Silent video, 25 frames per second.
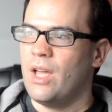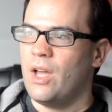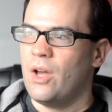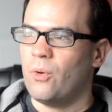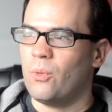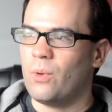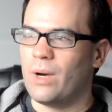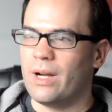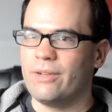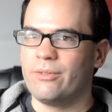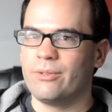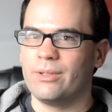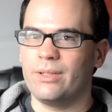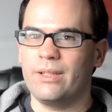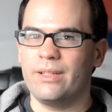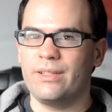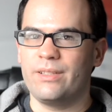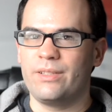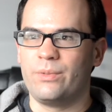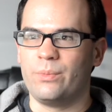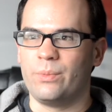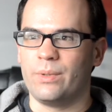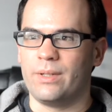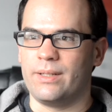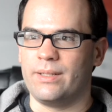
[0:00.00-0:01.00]
What I
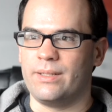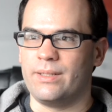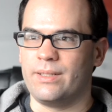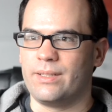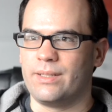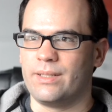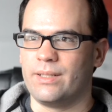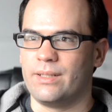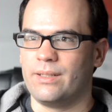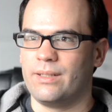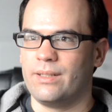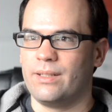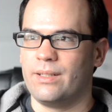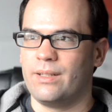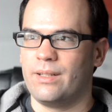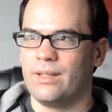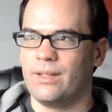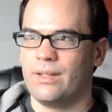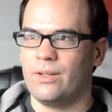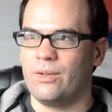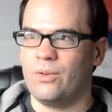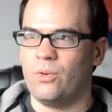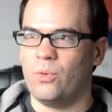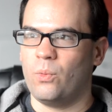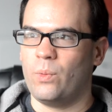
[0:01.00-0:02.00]
realized was
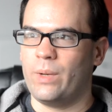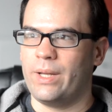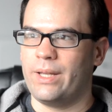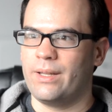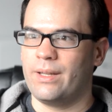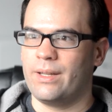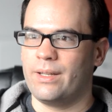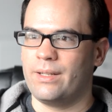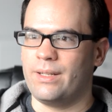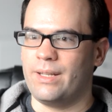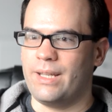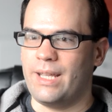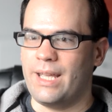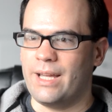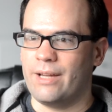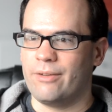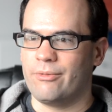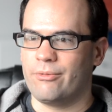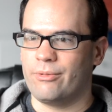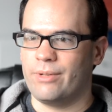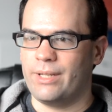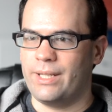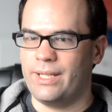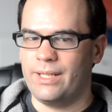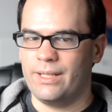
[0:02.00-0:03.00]
when
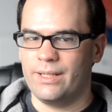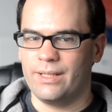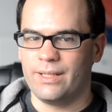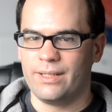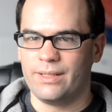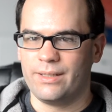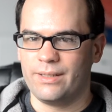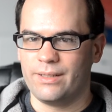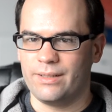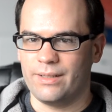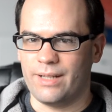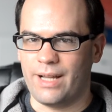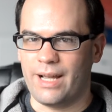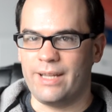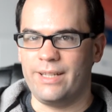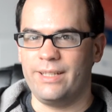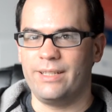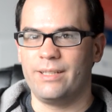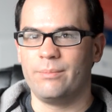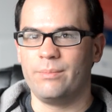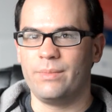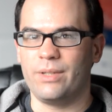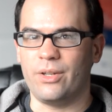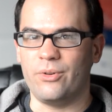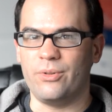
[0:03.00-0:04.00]
every
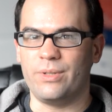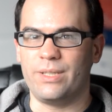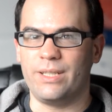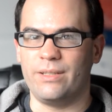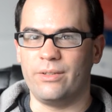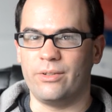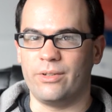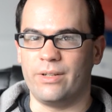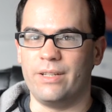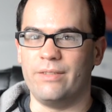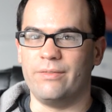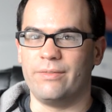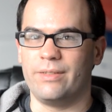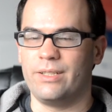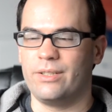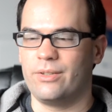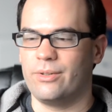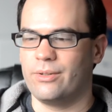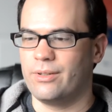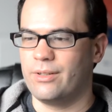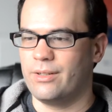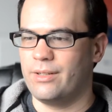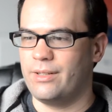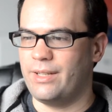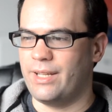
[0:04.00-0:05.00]
item goes in your
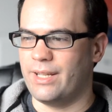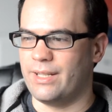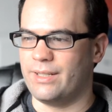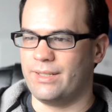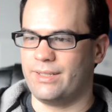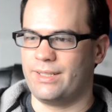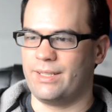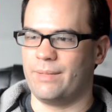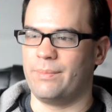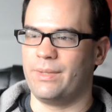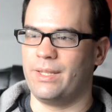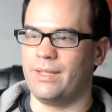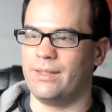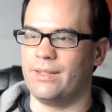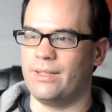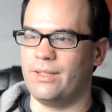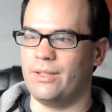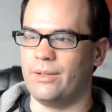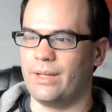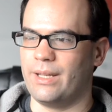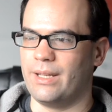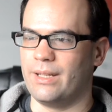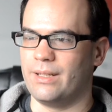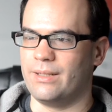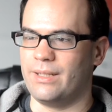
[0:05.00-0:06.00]
inventory and is something that
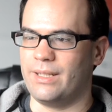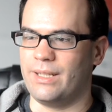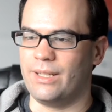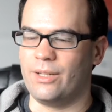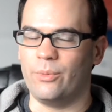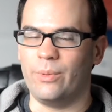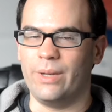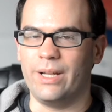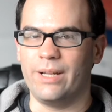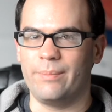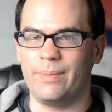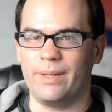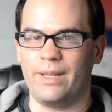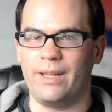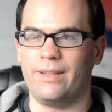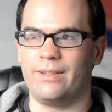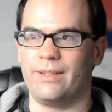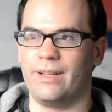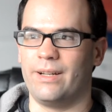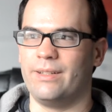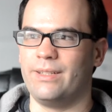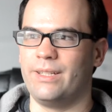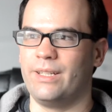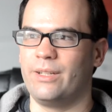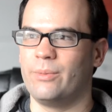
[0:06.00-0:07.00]
you can equip and
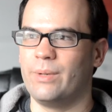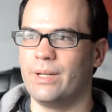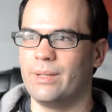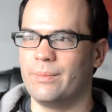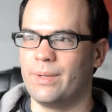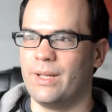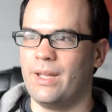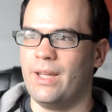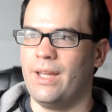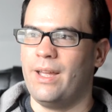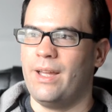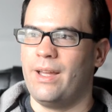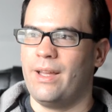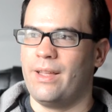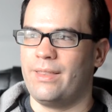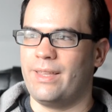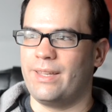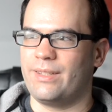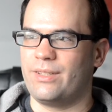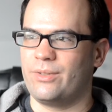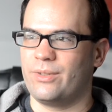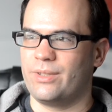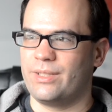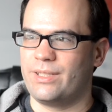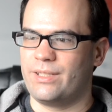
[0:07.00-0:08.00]
unequip, that
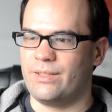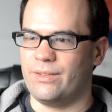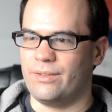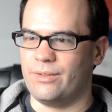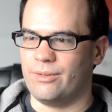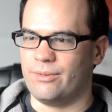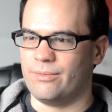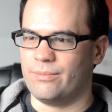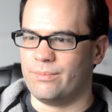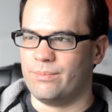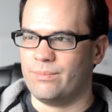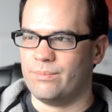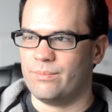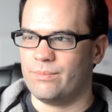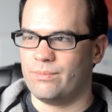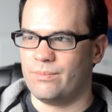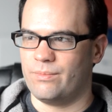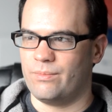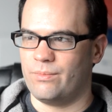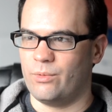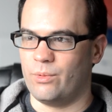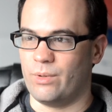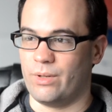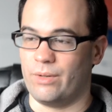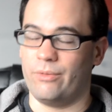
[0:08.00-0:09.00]
starts to,
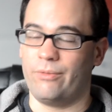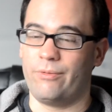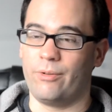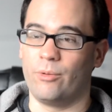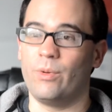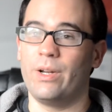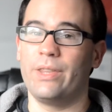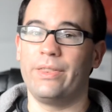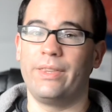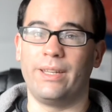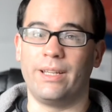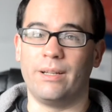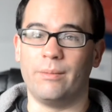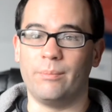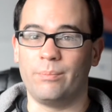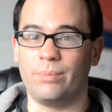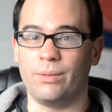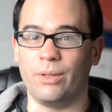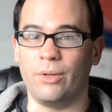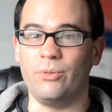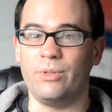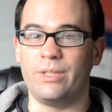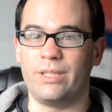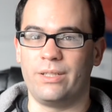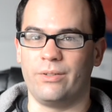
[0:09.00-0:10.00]
well, for one thing, it
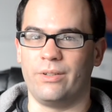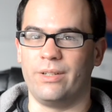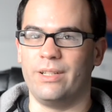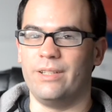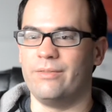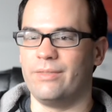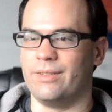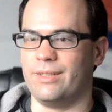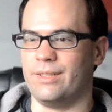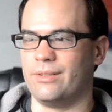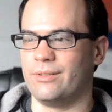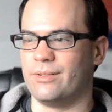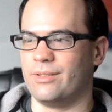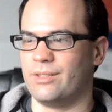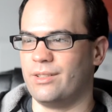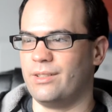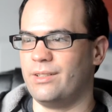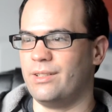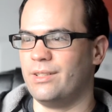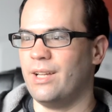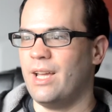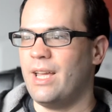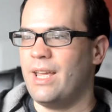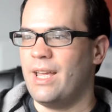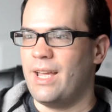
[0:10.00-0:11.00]
bloats your
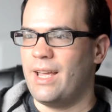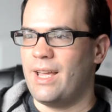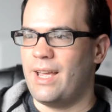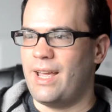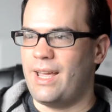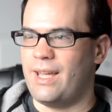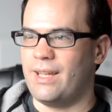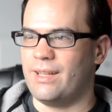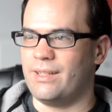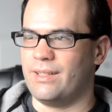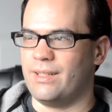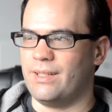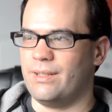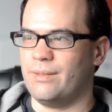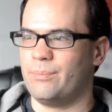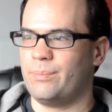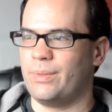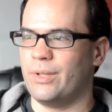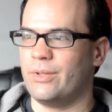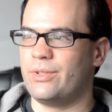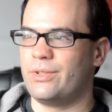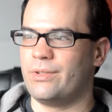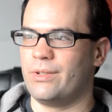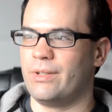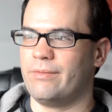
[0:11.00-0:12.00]
inventory, and it
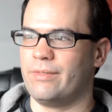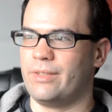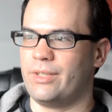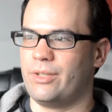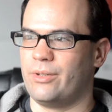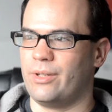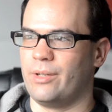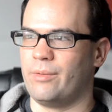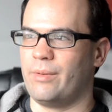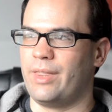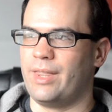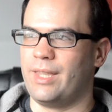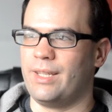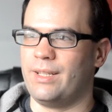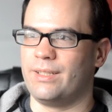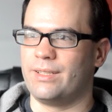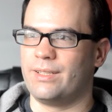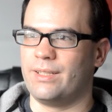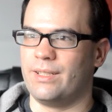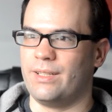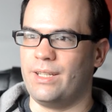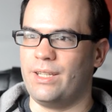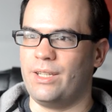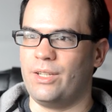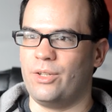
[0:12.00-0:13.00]
bloats your inventory with things
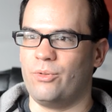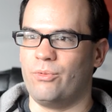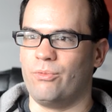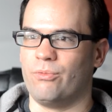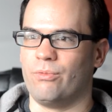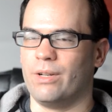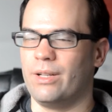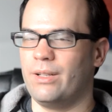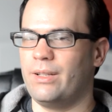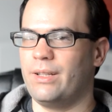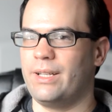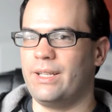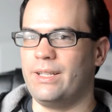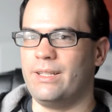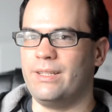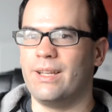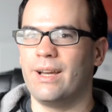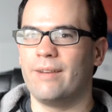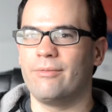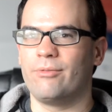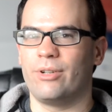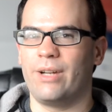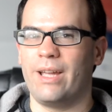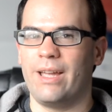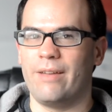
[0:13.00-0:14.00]
that you really
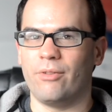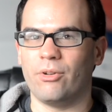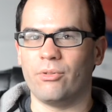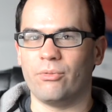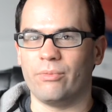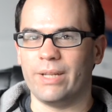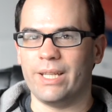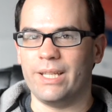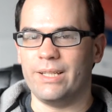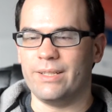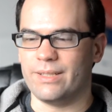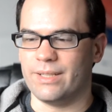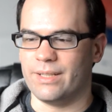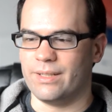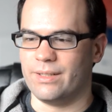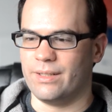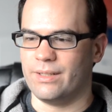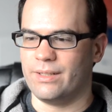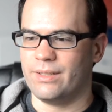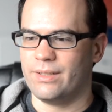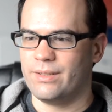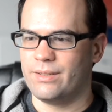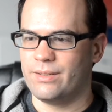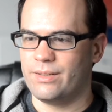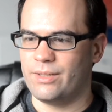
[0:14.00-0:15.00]
never have a reason
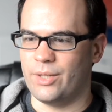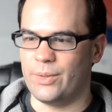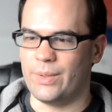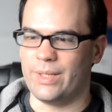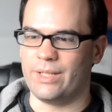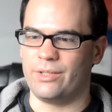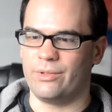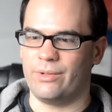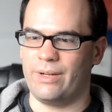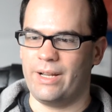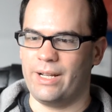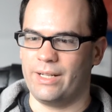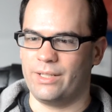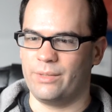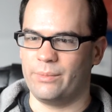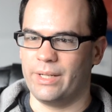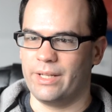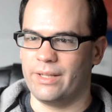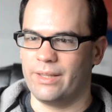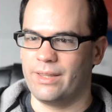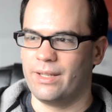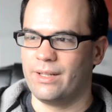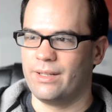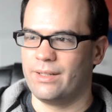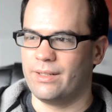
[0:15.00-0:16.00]
to interact
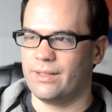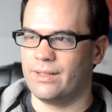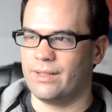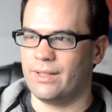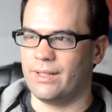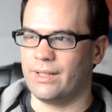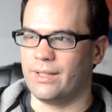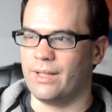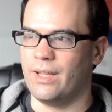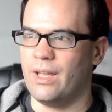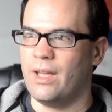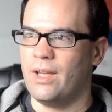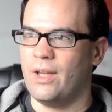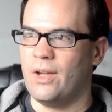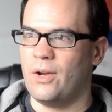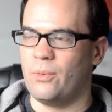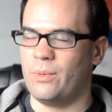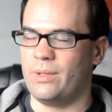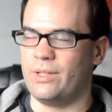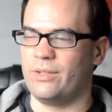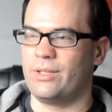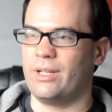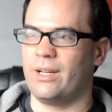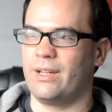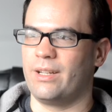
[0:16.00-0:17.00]
with.
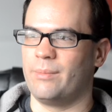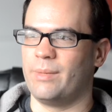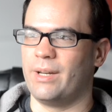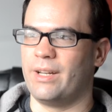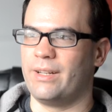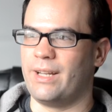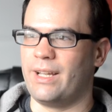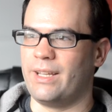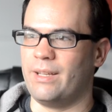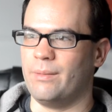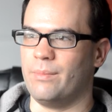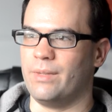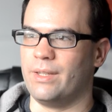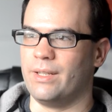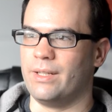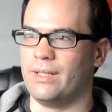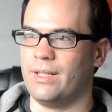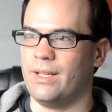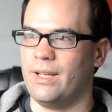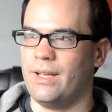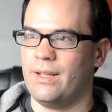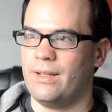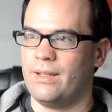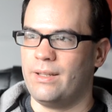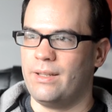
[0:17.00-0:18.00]
When you're talking about an item that
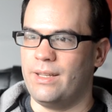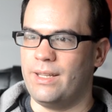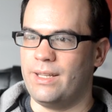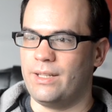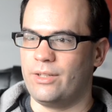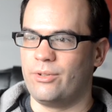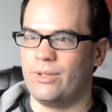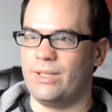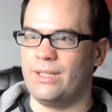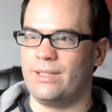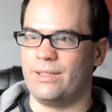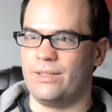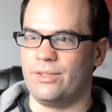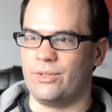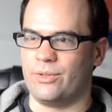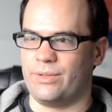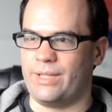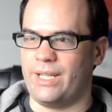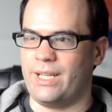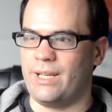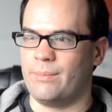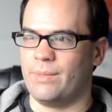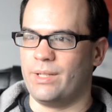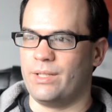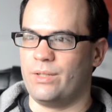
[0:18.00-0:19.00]
increases your
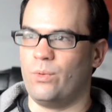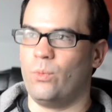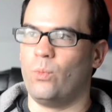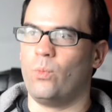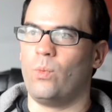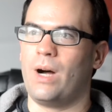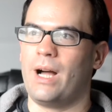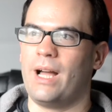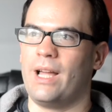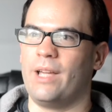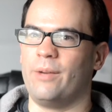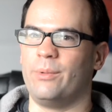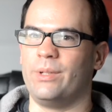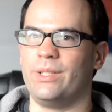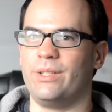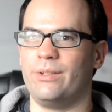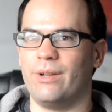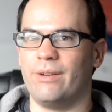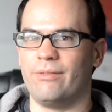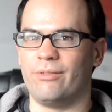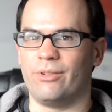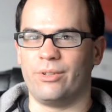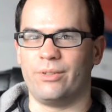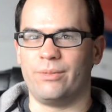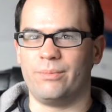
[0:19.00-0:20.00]
damage, why would you
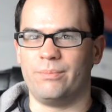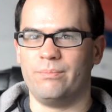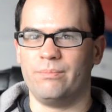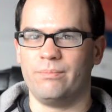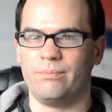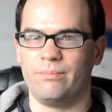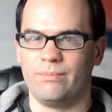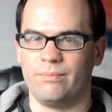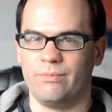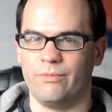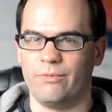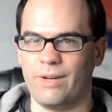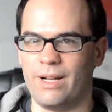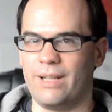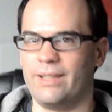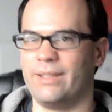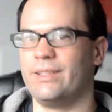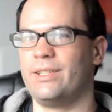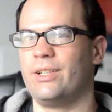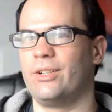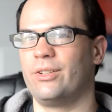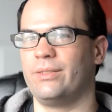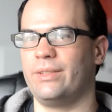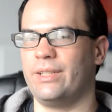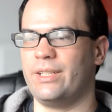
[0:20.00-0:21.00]
ever
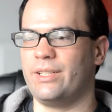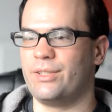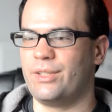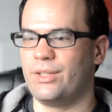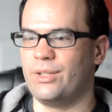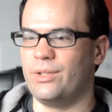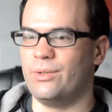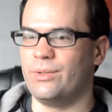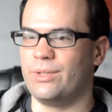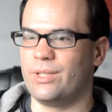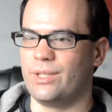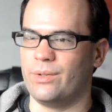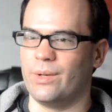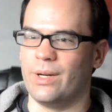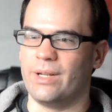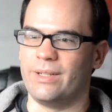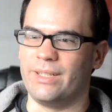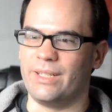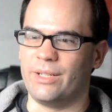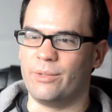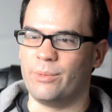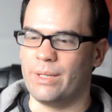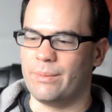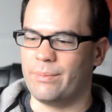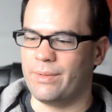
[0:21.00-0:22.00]
voluntarily choose to
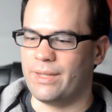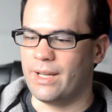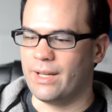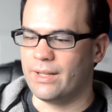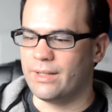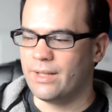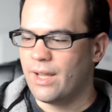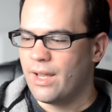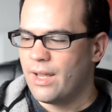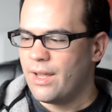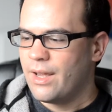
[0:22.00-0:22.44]
unequip that?